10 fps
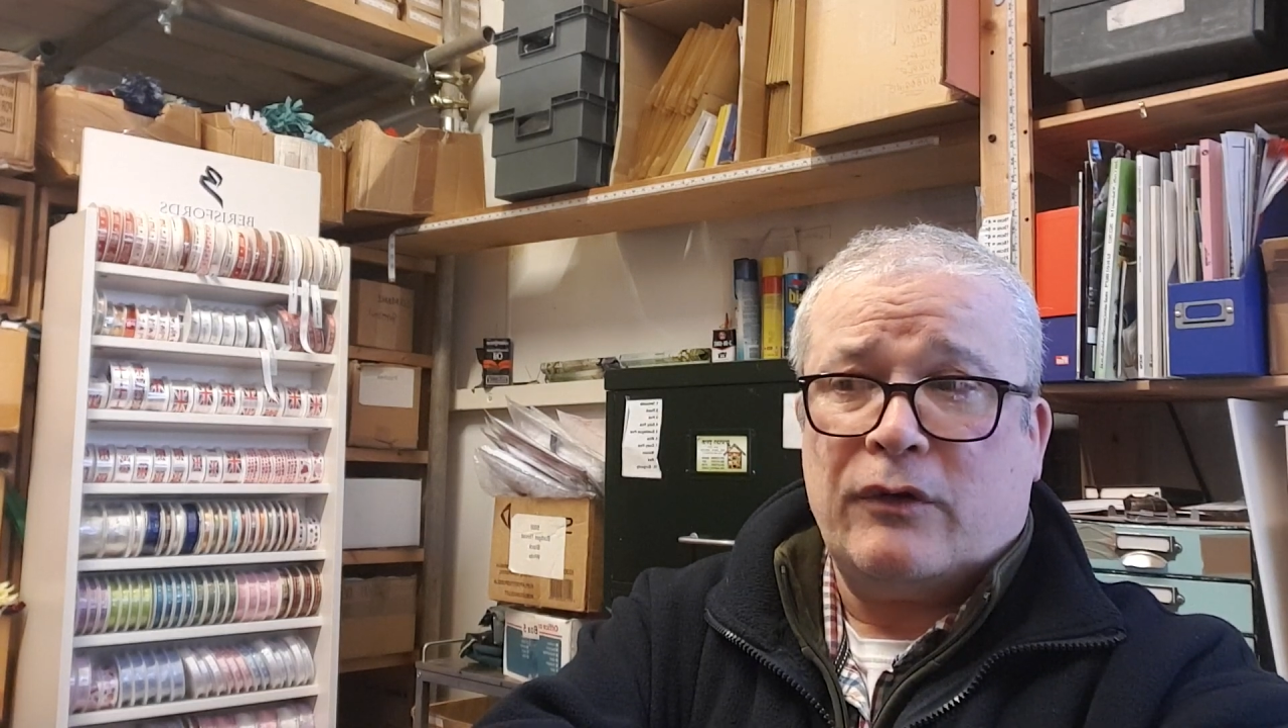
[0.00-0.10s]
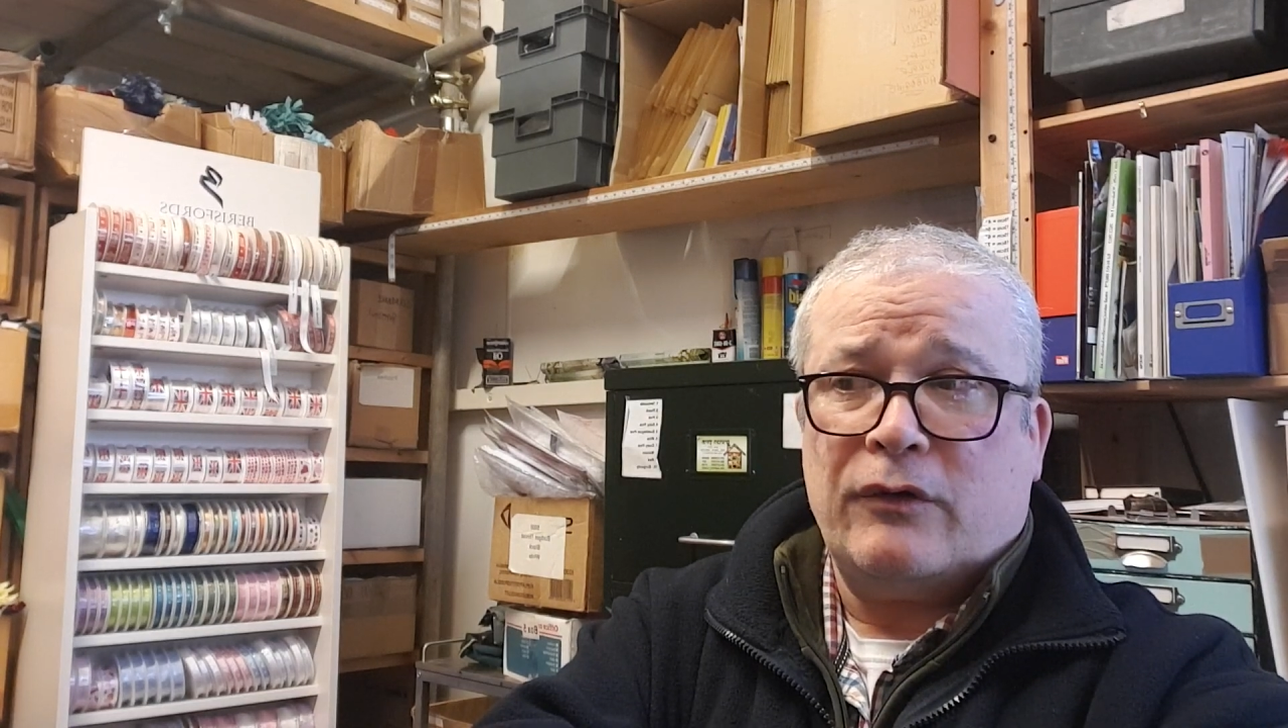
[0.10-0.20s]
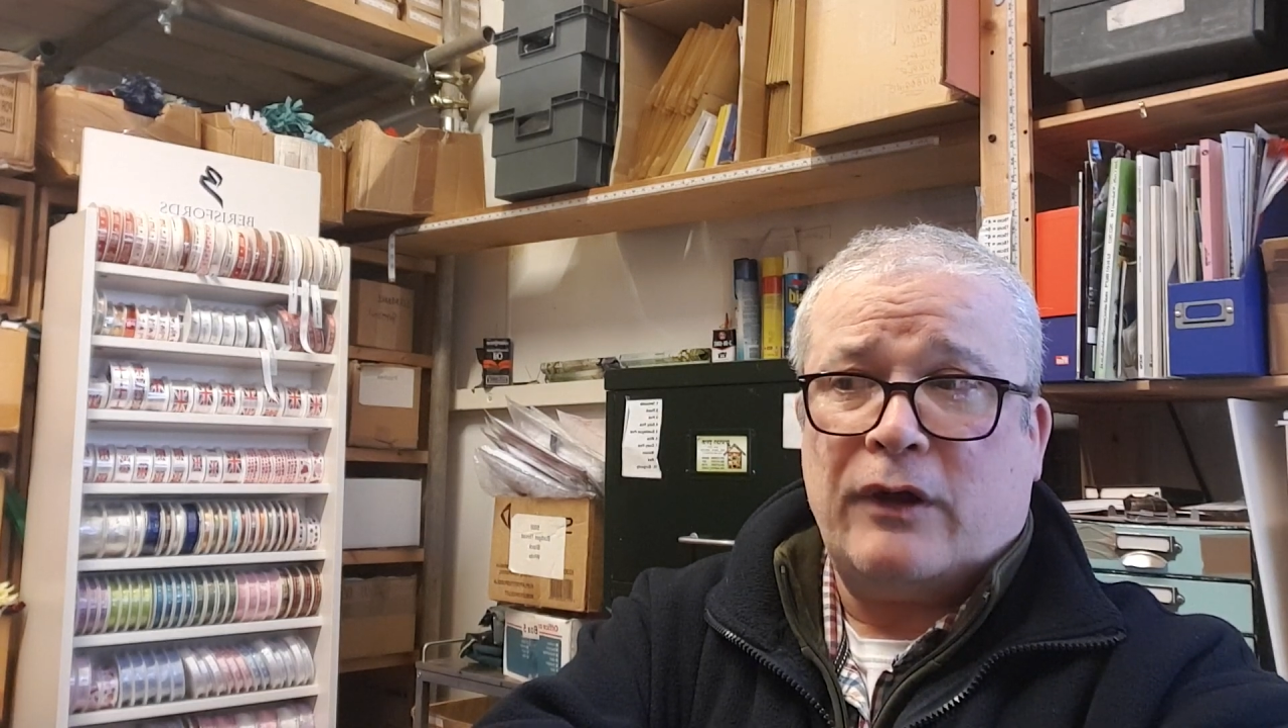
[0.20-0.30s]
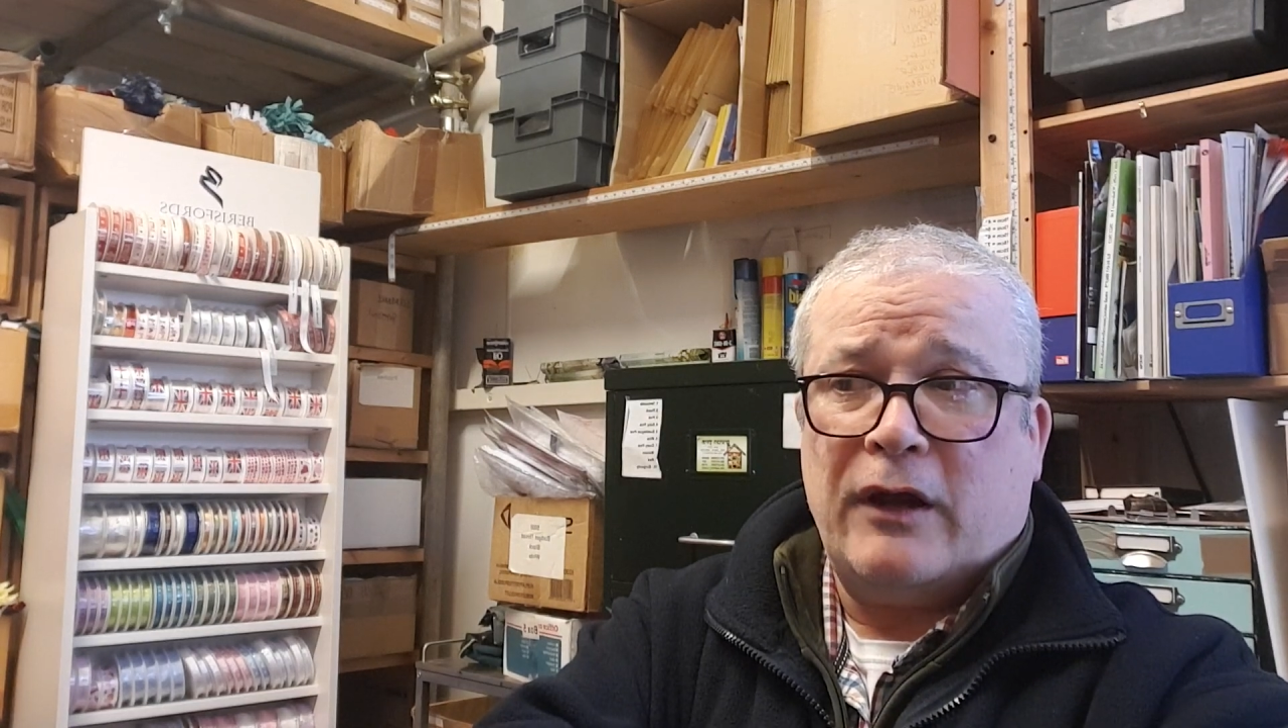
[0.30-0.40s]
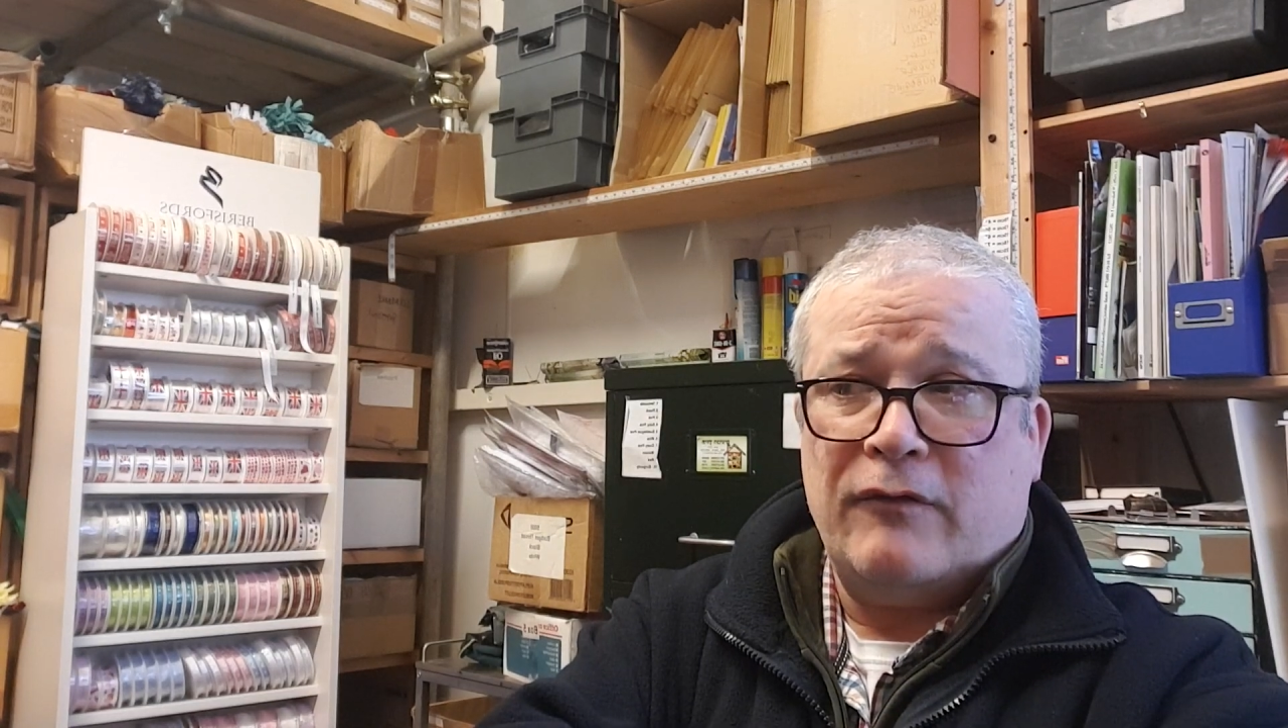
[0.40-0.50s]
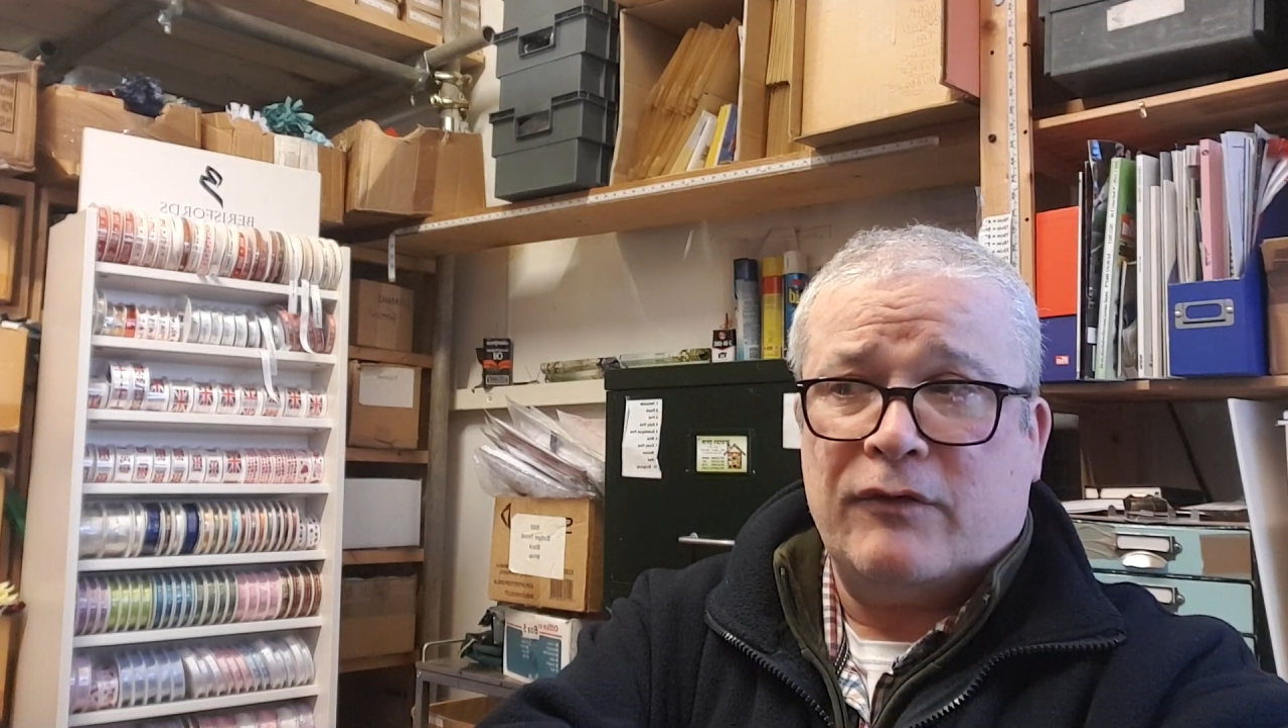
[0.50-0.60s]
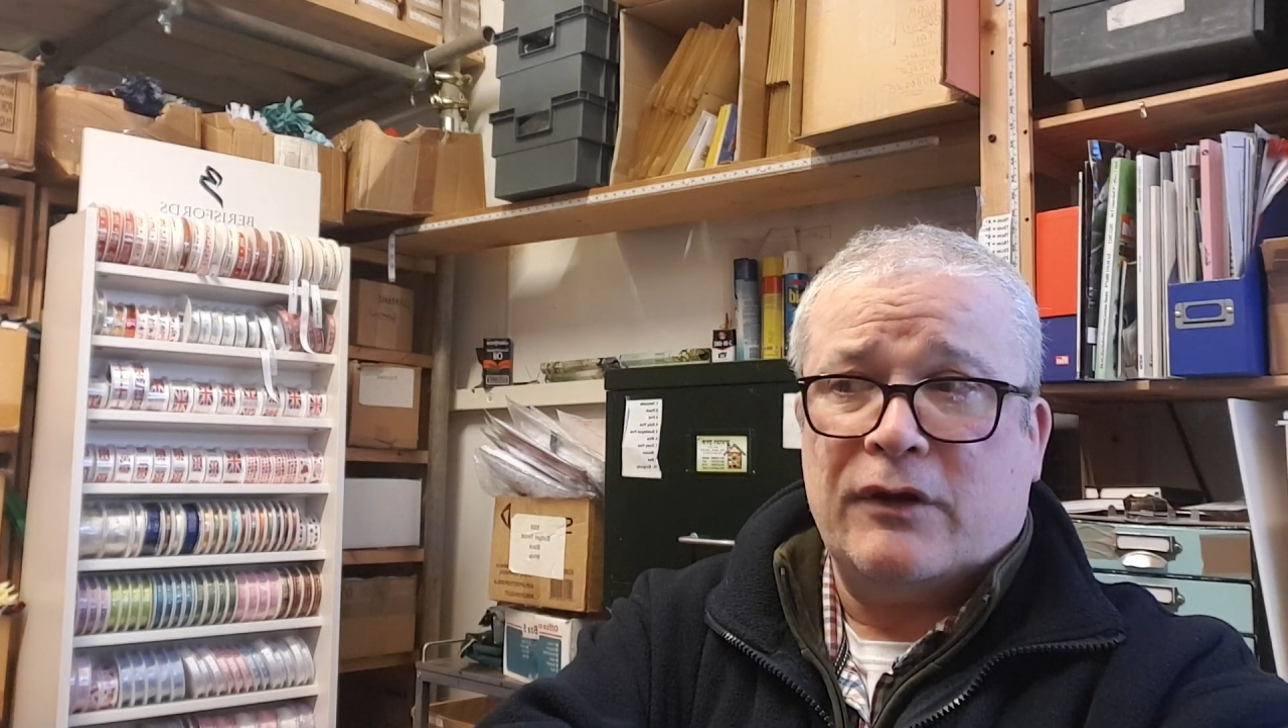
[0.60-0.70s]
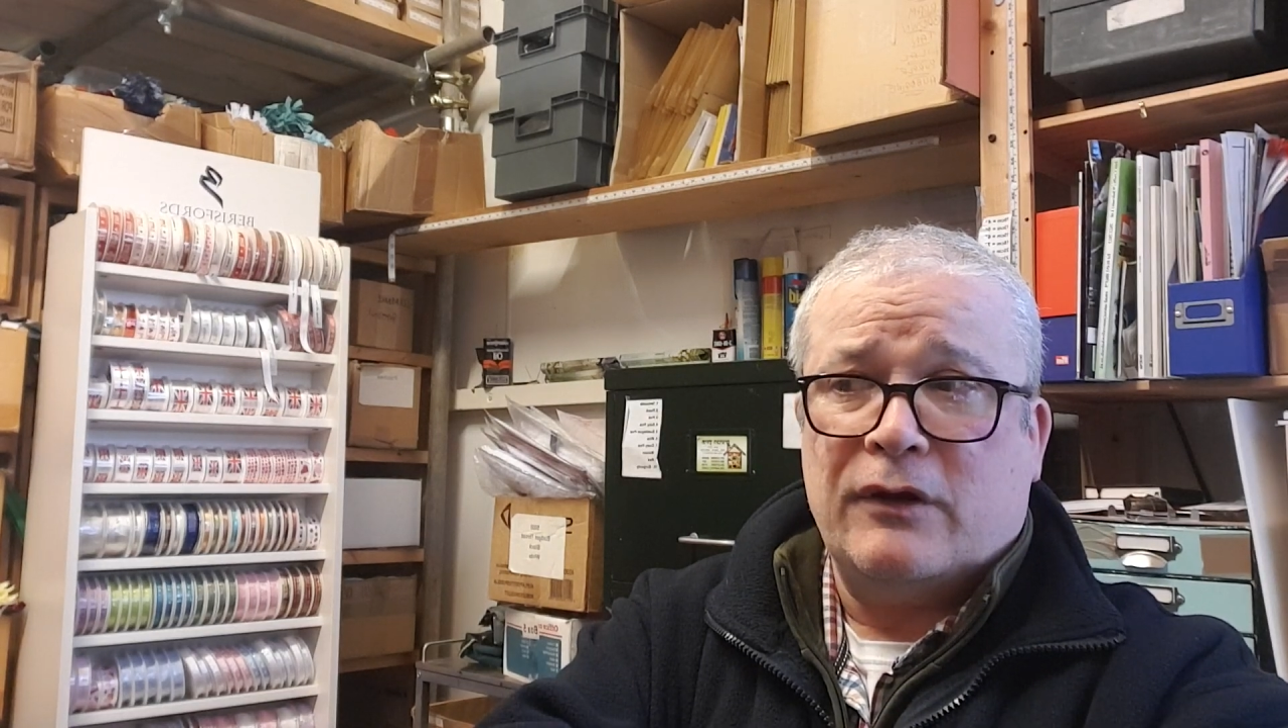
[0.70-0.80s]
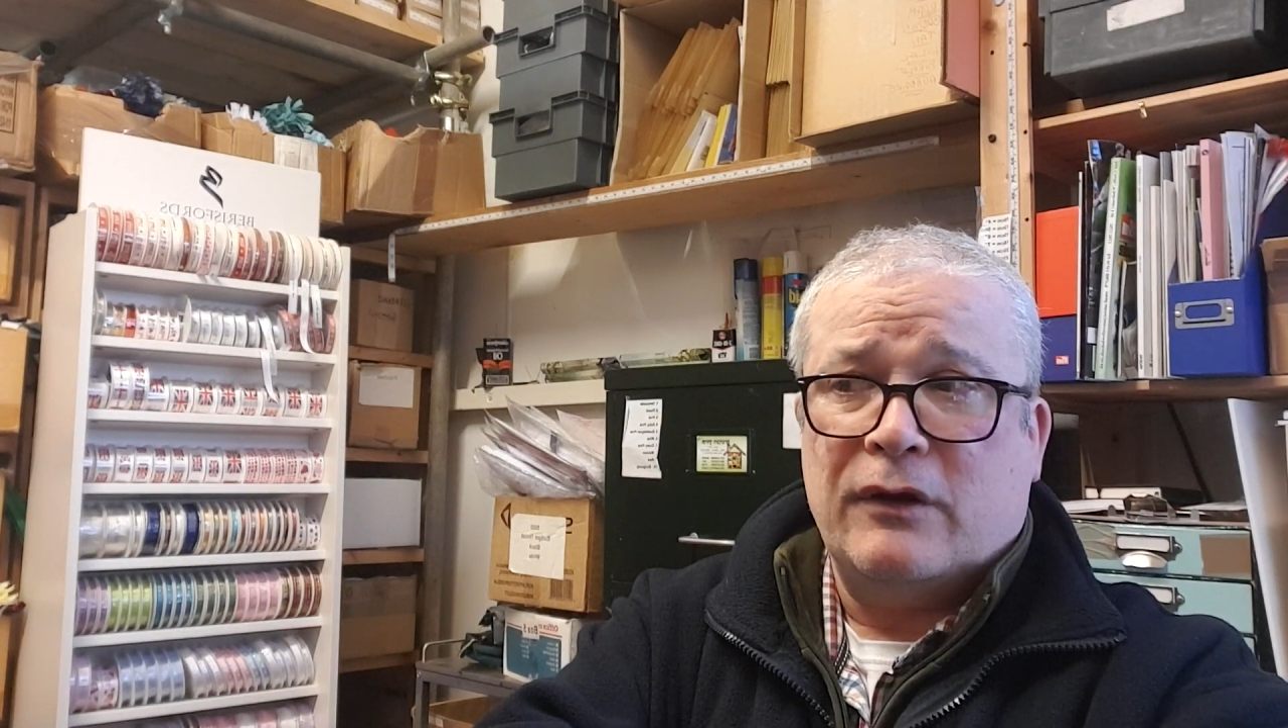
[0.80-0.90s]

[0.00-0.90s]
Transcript: heavy